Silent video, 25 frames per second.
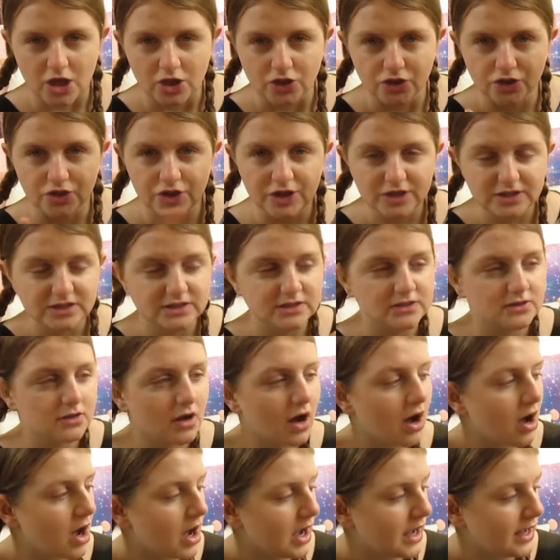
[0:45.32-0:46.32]
This
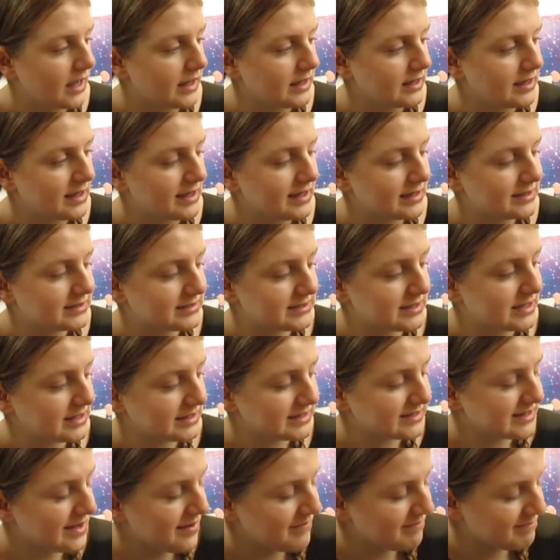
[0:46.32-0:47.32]
guy is
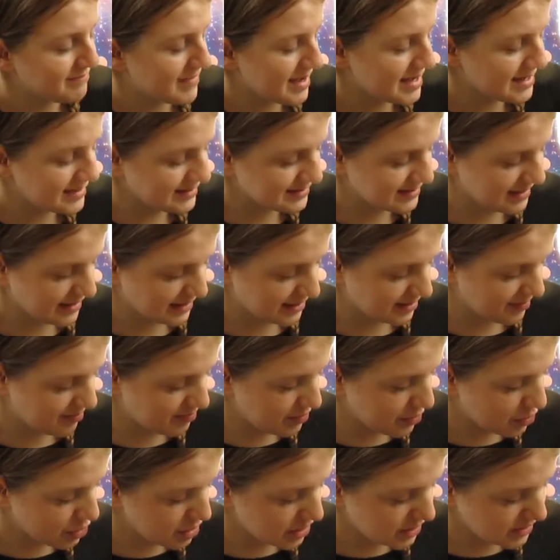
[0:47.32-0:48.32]
just amazing. The
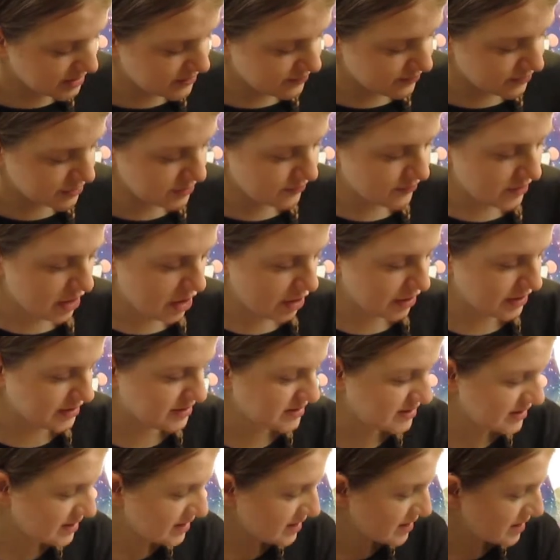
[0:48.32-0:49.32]
book is full of
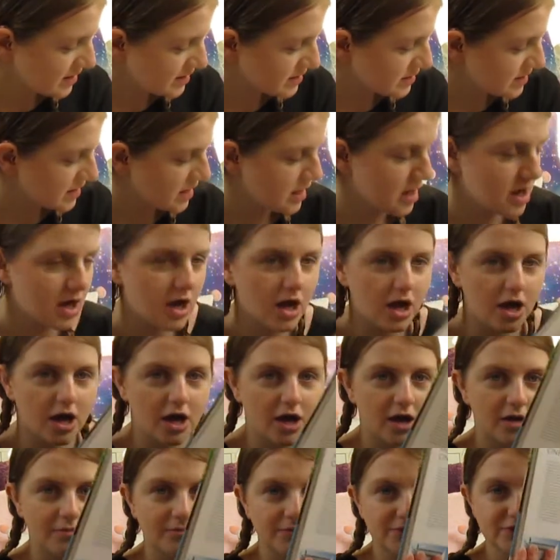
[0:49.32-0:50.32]
ideas,
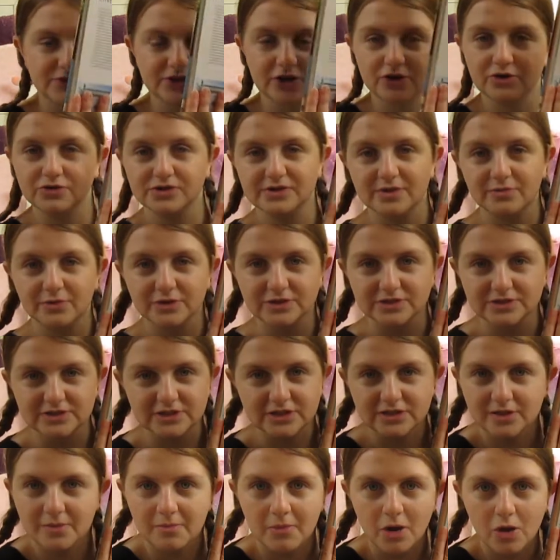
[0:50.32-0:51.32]
um, so someone's
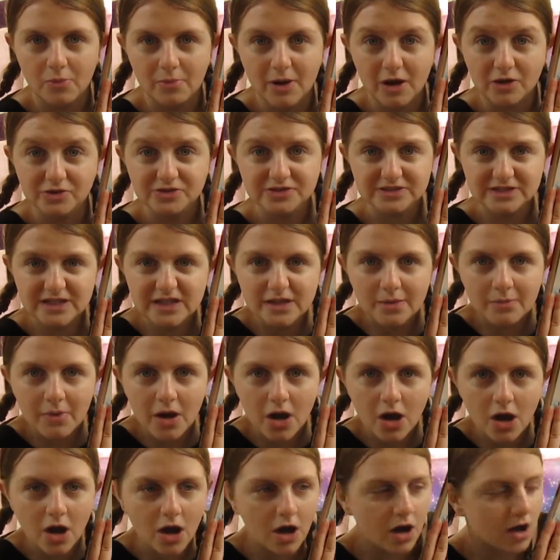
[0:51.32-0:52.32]
done a mobile
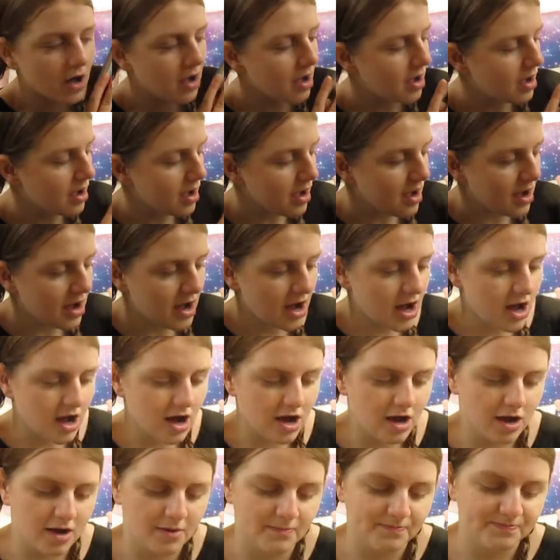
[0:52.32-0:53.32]
cinema,
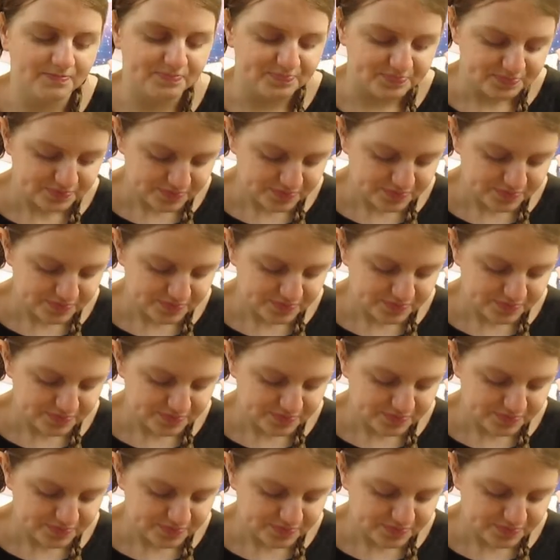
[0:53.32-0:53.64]
um,